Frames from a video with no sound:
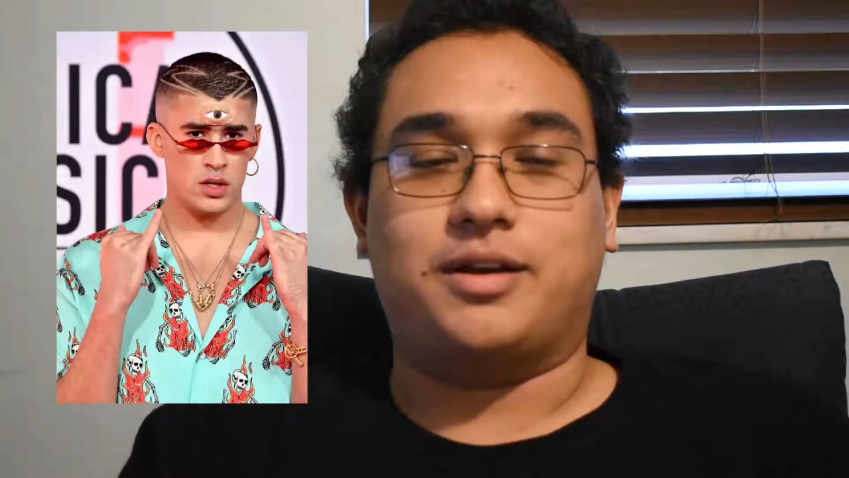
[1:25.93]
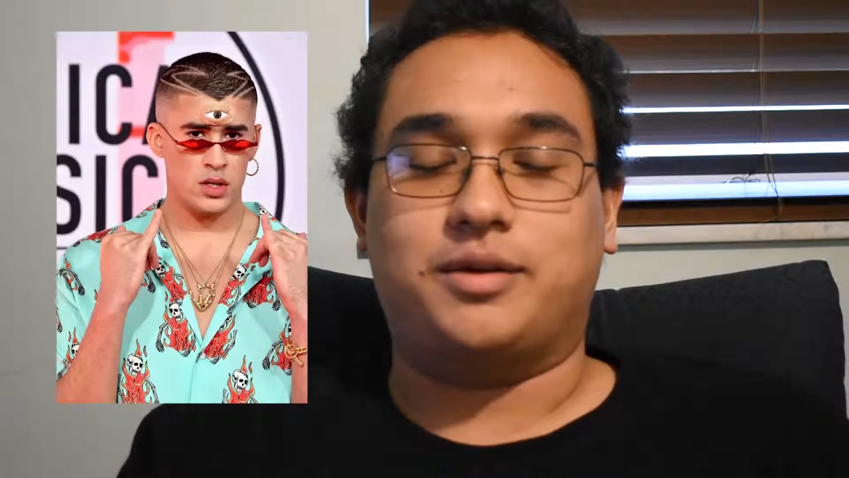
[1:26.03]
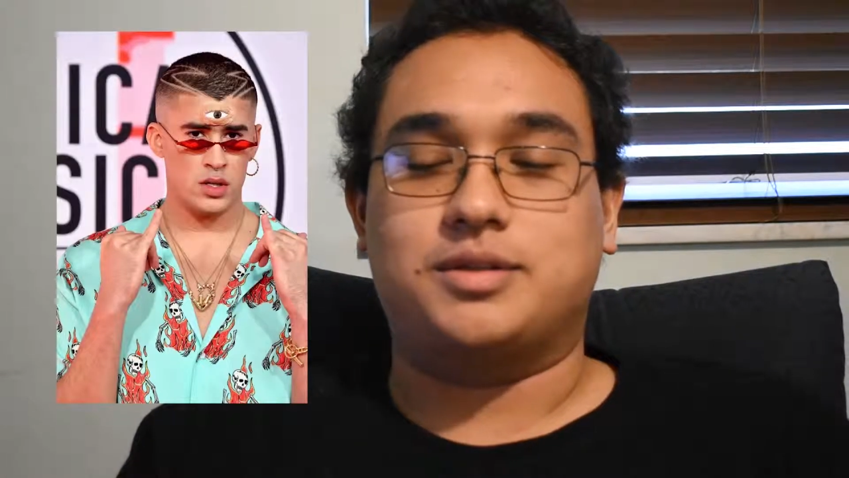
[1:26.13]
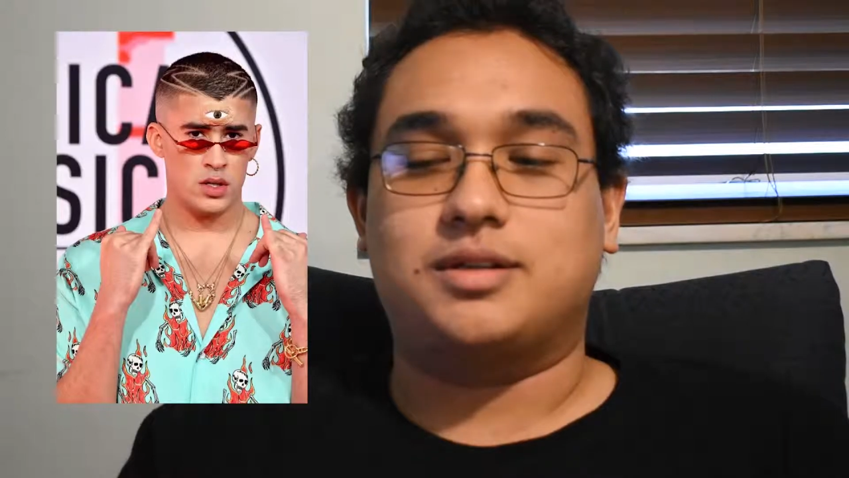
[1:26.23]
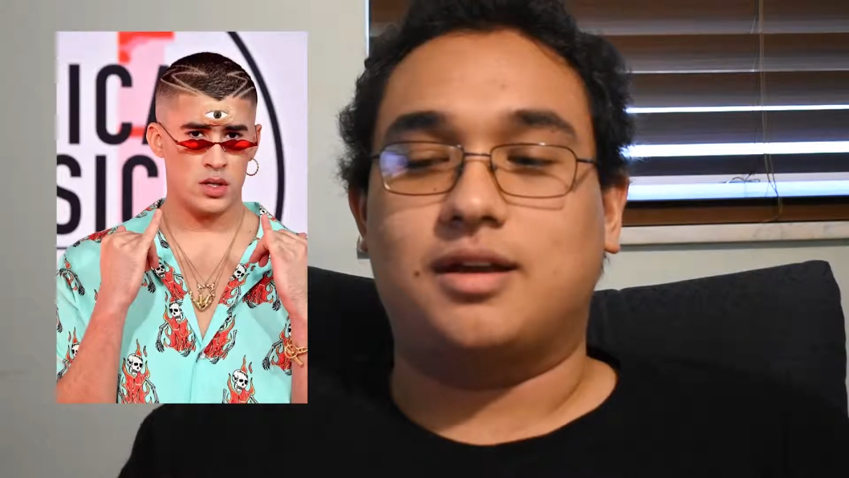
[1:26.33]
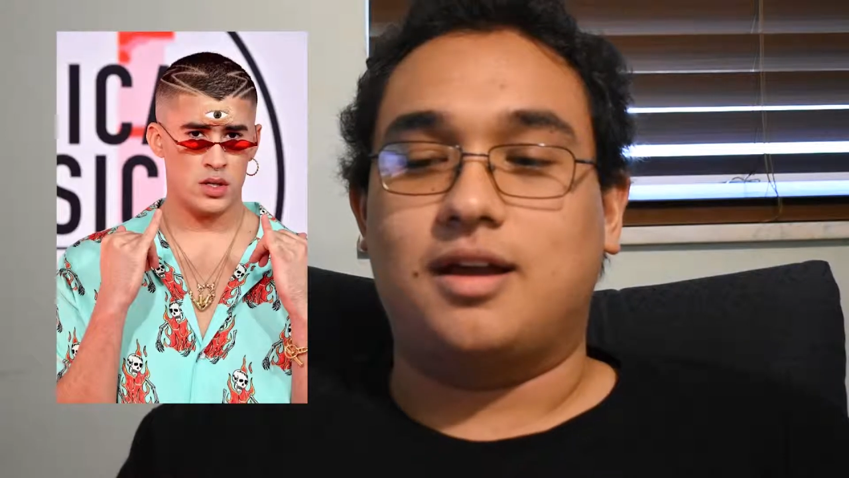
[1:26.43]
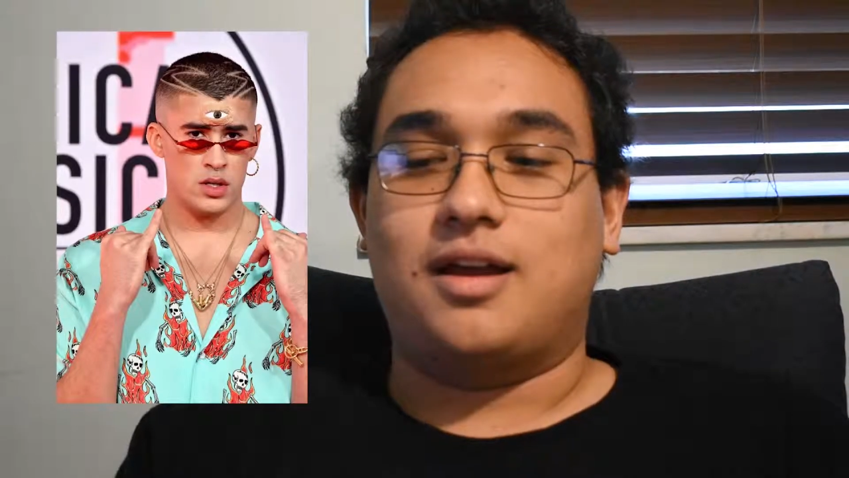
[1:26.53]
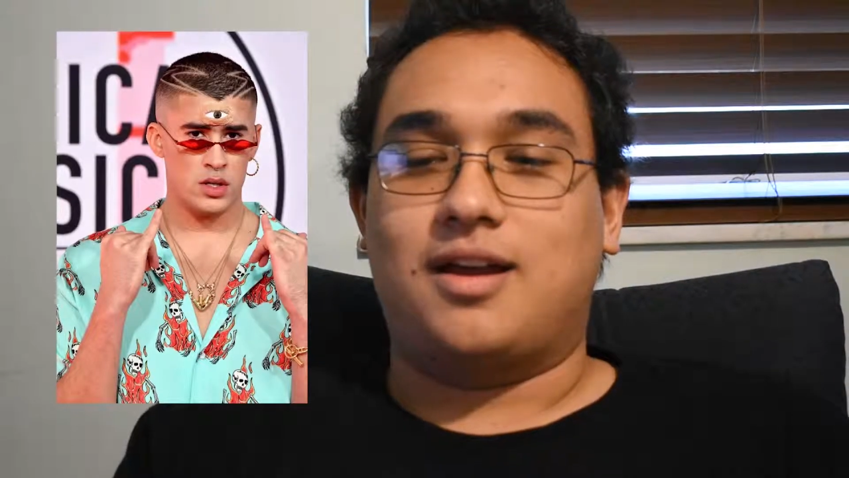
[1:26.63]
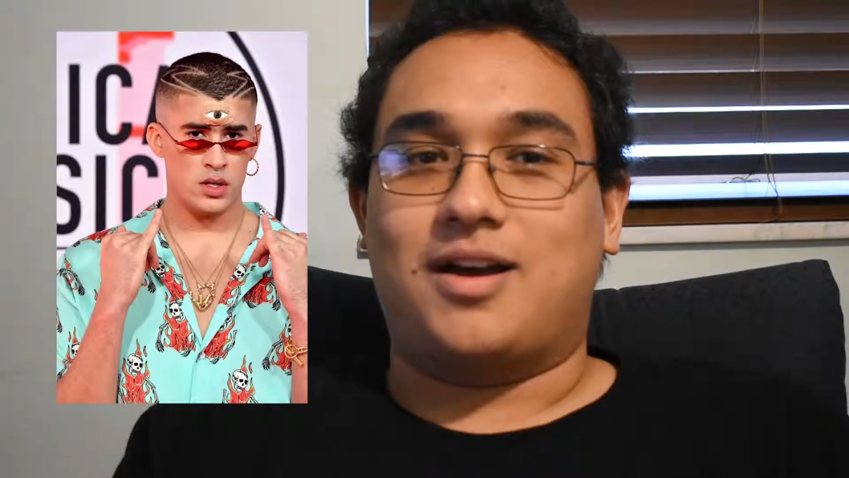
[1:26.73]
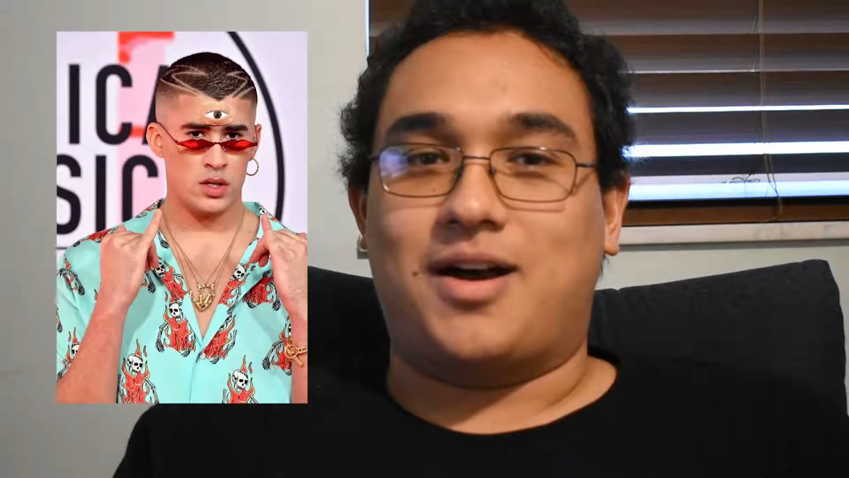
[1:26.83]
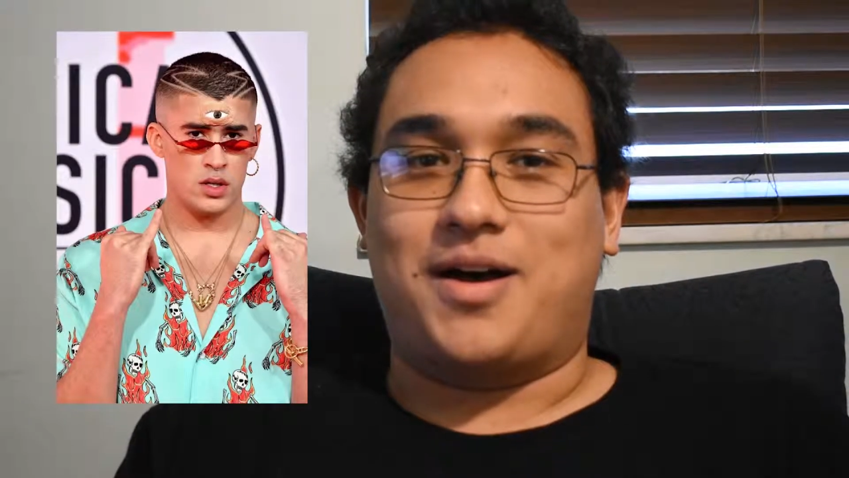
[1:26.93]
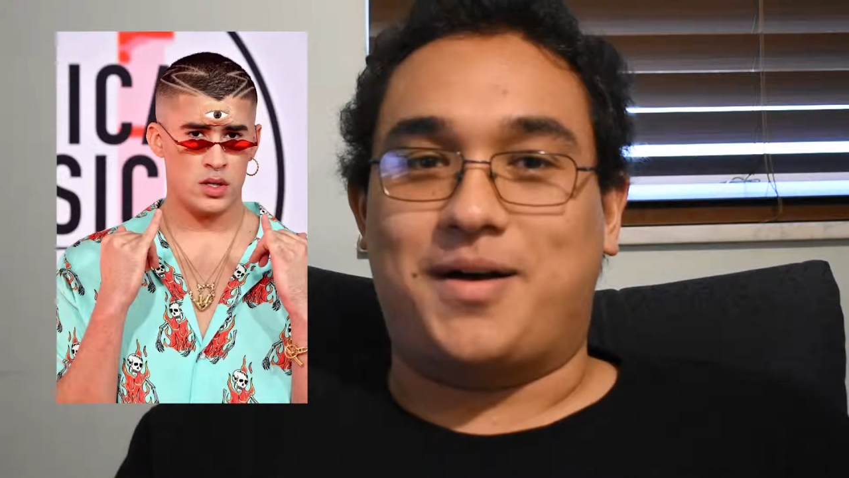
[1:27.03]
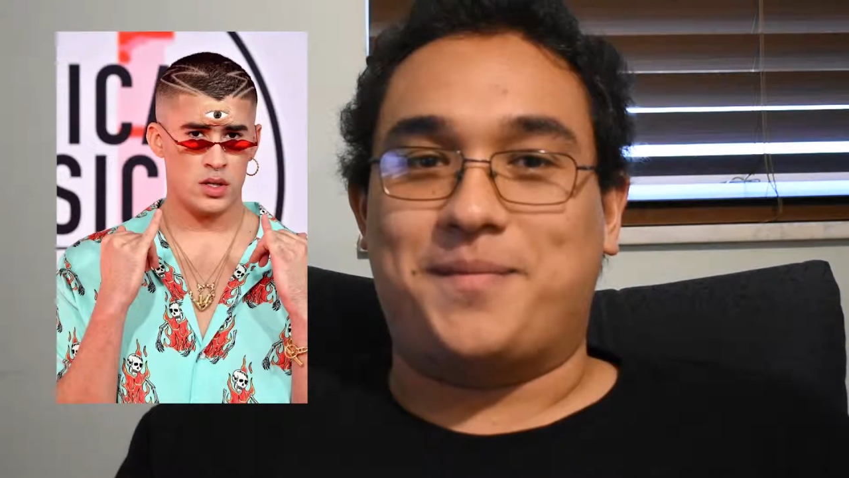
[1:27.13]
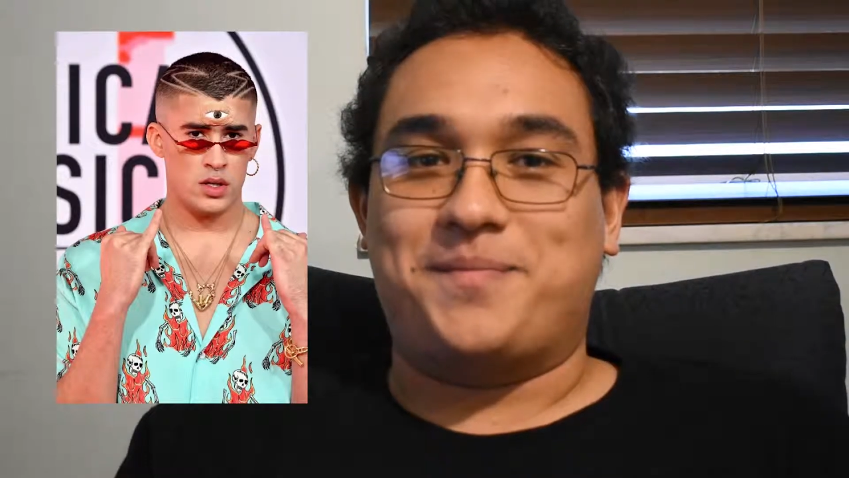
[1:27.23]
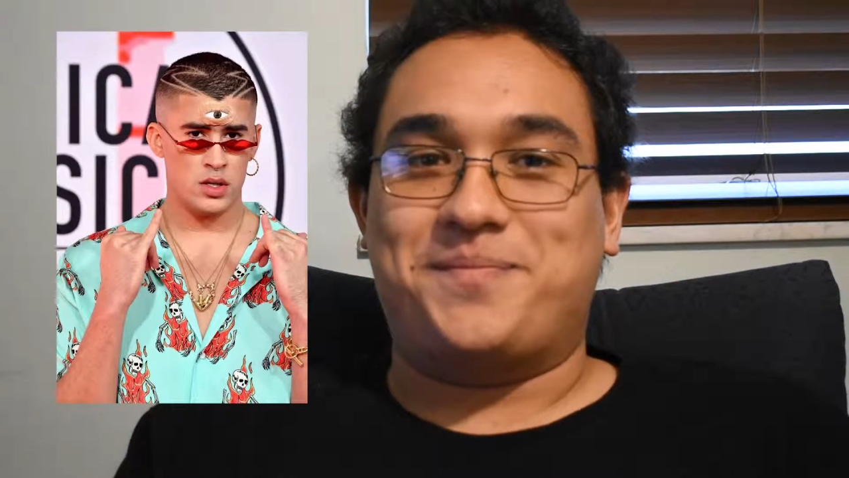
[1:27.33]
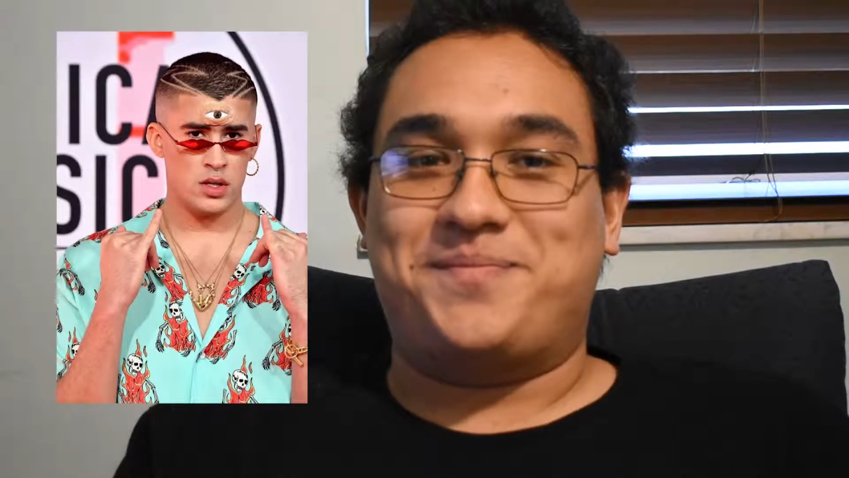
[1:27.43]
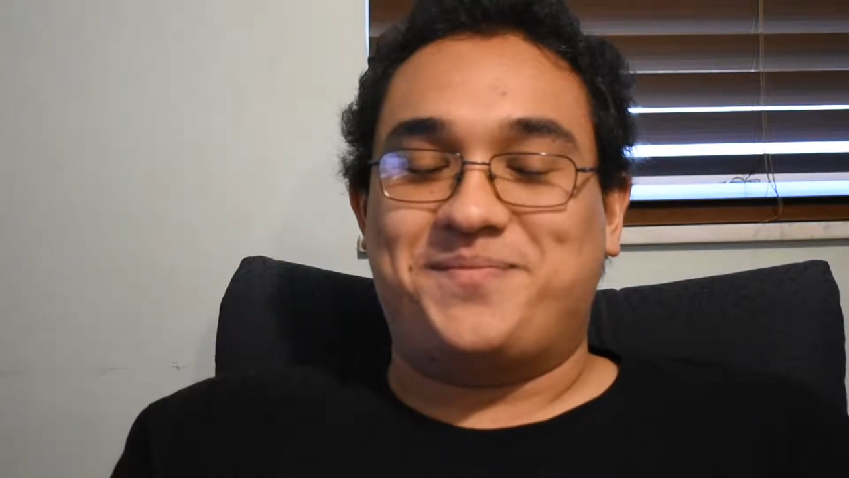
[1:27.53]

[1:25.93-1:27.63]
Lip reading: dudes. There